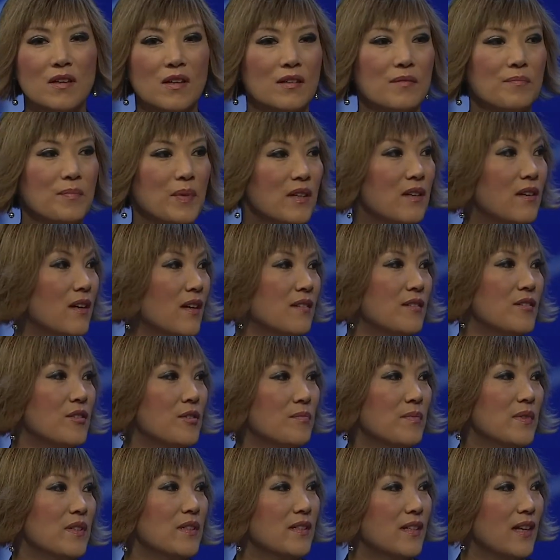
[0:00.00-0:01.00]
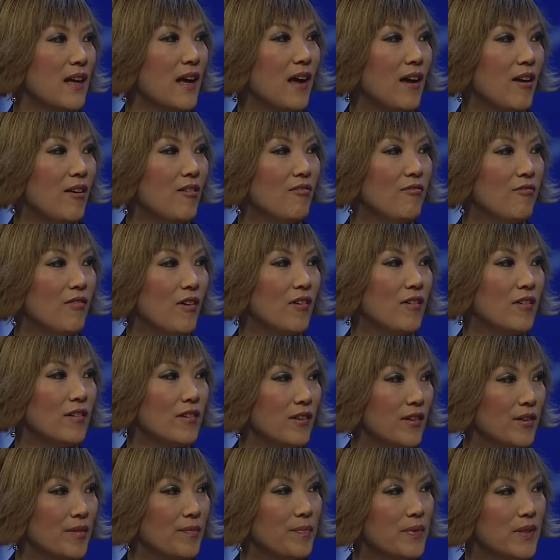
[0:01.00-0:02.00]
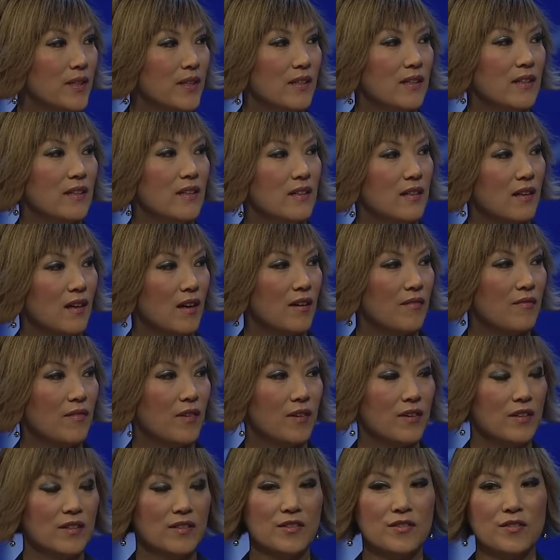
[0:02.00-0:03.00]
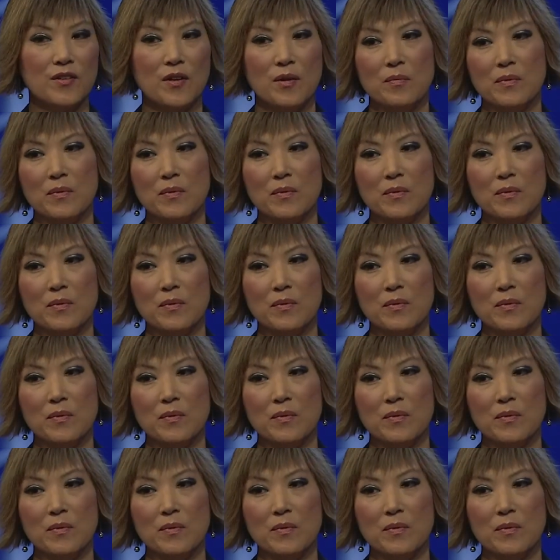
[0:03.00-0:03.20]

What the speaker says: big customers have our ERP and have our install